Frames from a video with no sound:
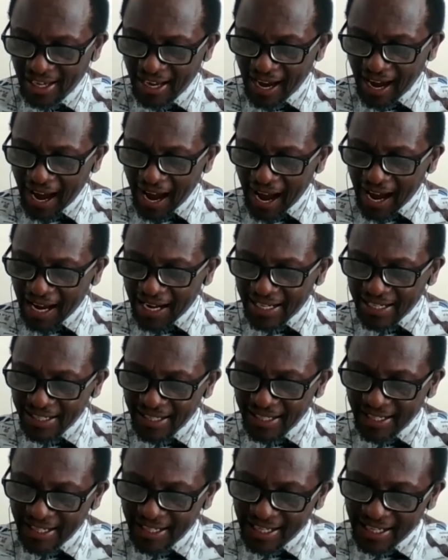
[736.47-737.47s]
And
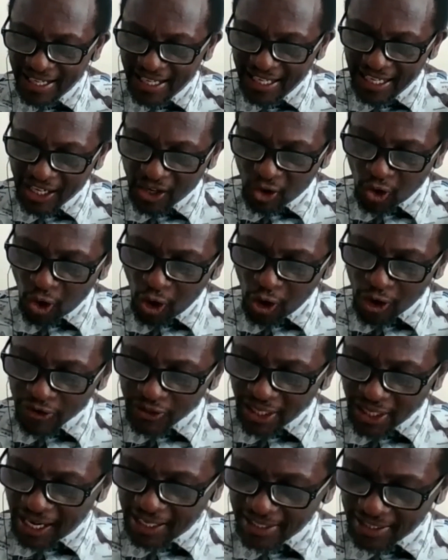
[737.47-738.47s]
he calls
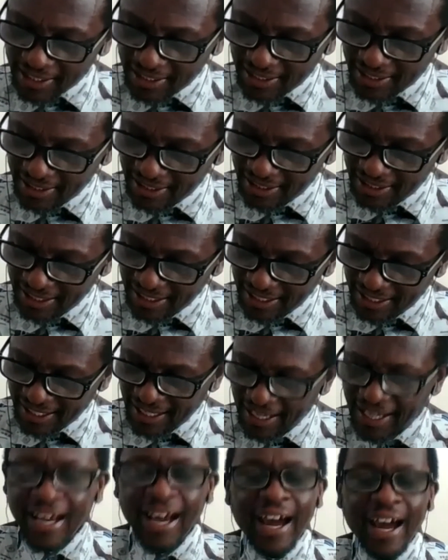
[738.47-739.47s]
us
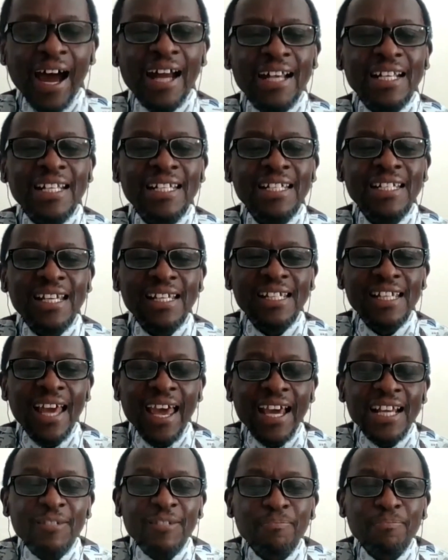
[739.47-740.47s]
and he
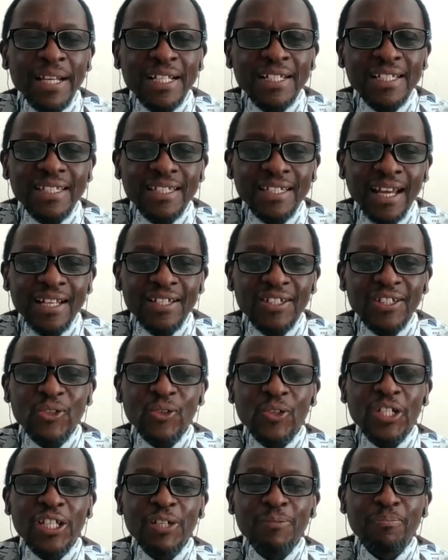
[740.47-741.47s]
expects us to
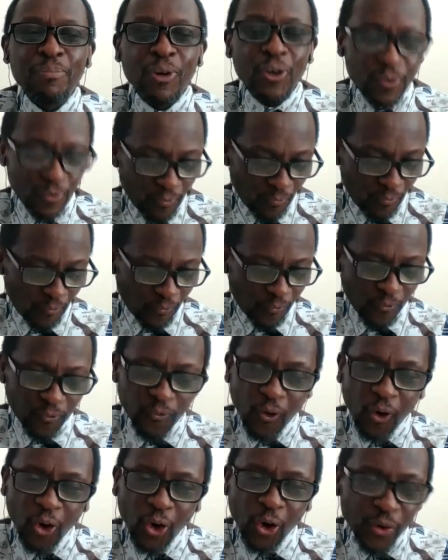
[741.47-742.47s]
keep on
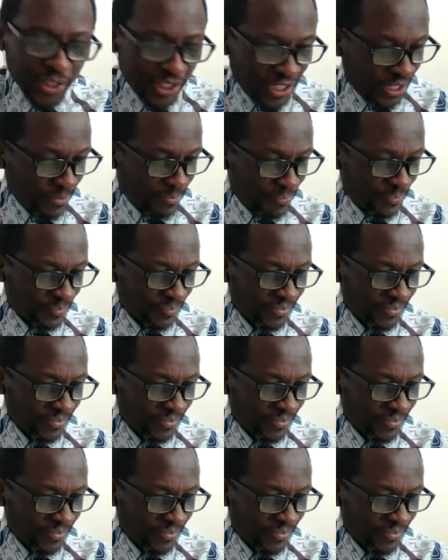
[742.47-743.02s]
following him.